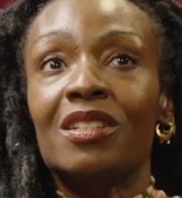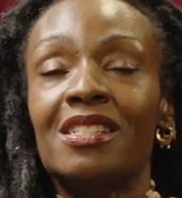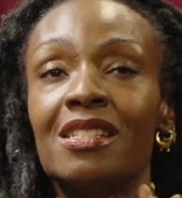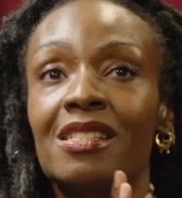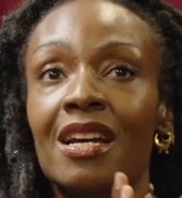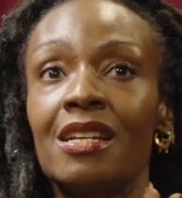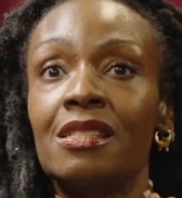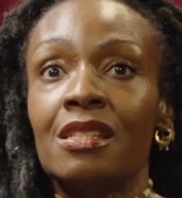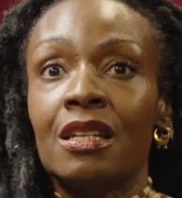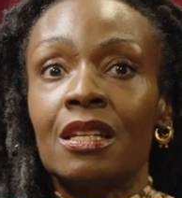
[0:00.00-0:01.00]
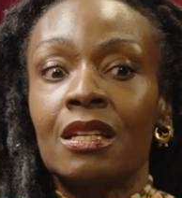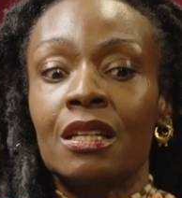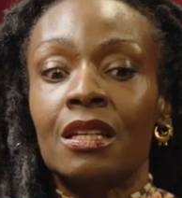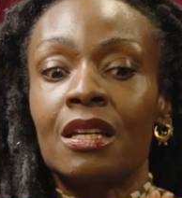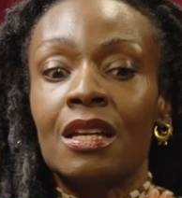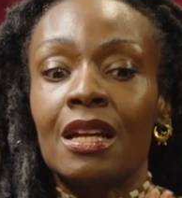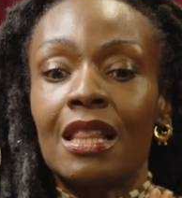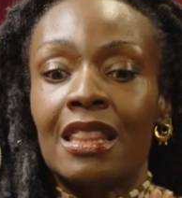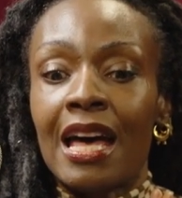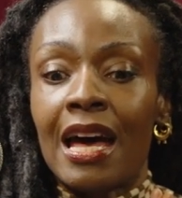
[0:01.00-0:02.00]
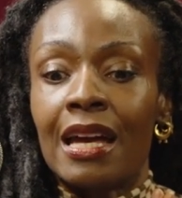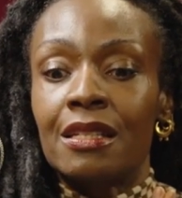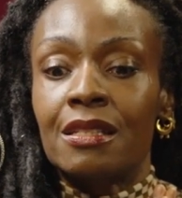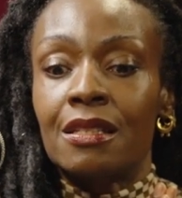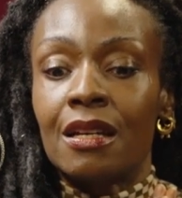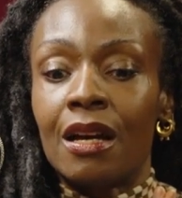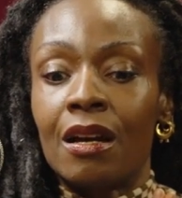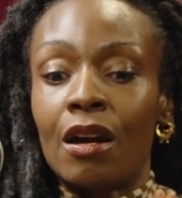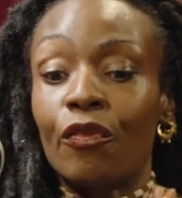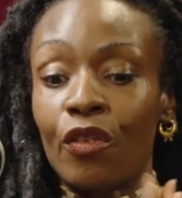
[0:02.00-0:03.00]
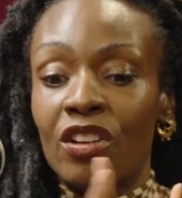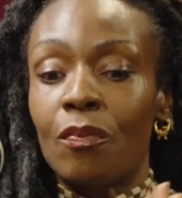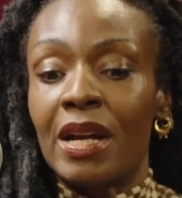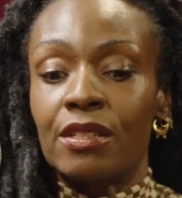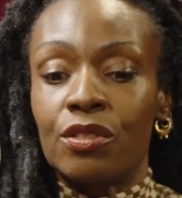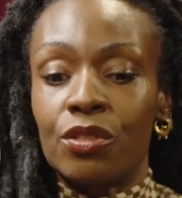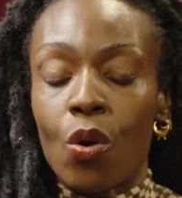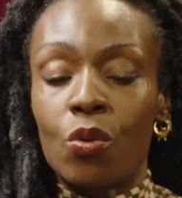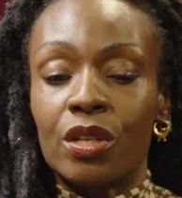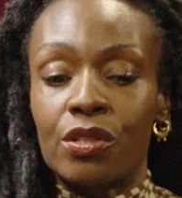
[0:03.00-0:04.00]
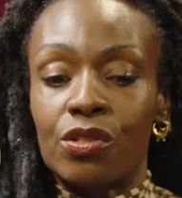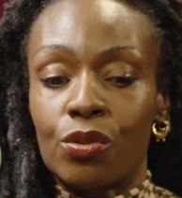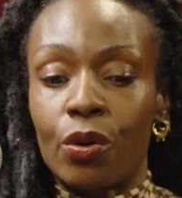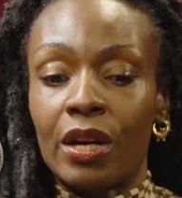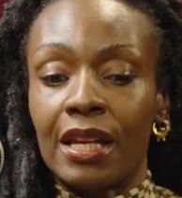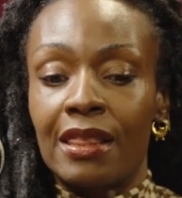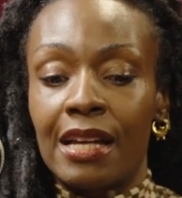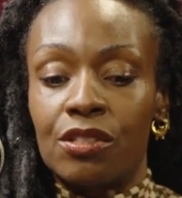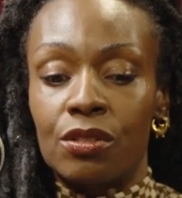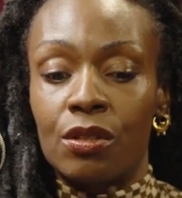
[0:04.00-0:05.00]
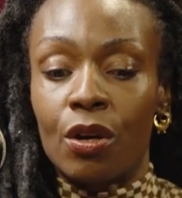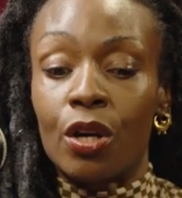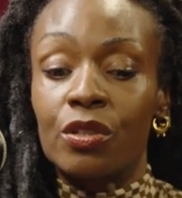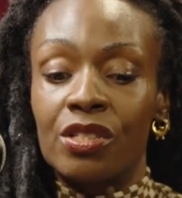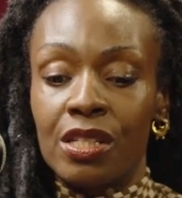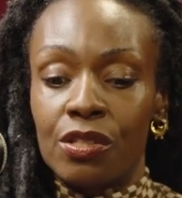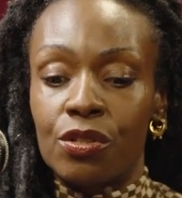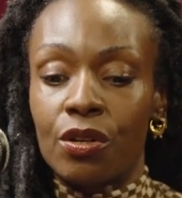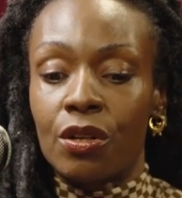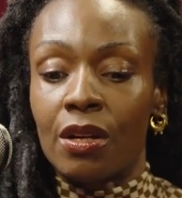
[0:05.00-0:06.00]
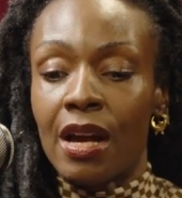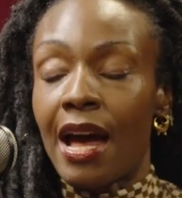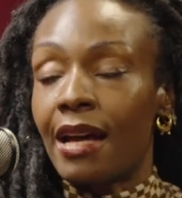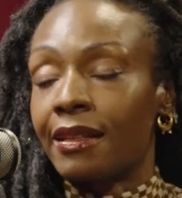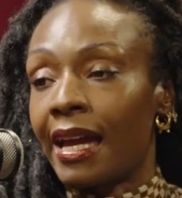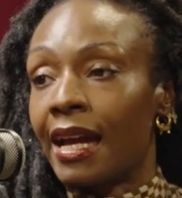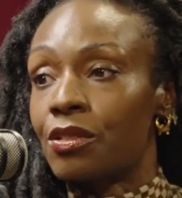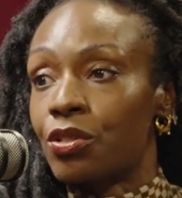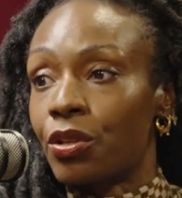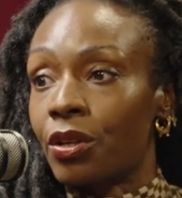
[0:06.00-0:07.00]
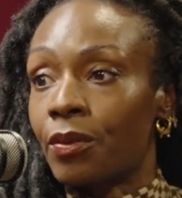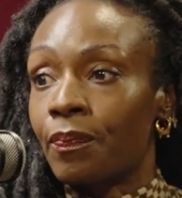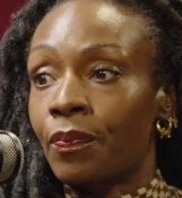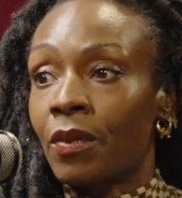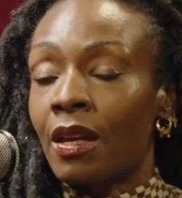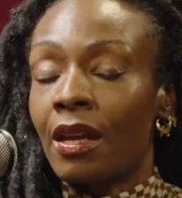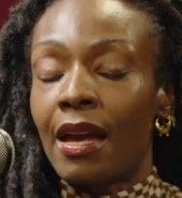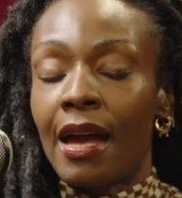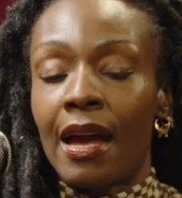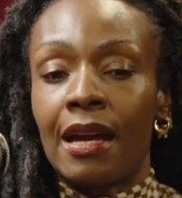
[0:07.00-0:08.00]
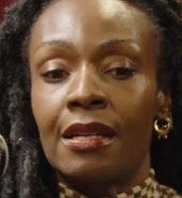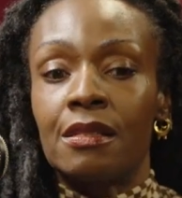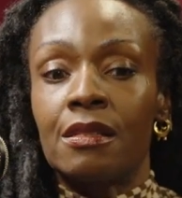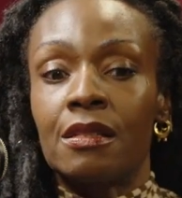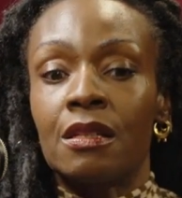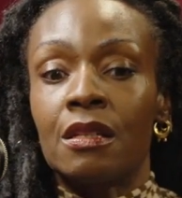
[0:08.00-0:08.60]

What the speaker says: discussing that a friend of mine told a story that her sister had cancer, and